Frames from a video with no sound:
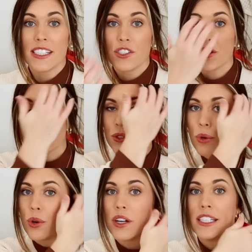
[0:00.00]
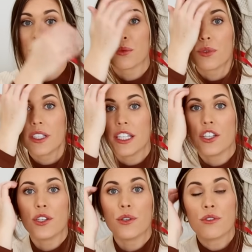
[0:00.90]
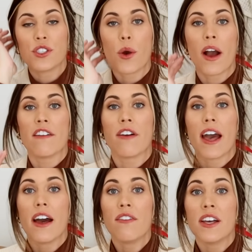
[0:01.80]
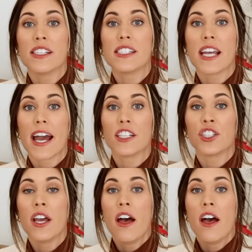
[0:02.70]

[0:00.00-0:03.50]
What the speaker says: into your decor is really cute, so I have a stash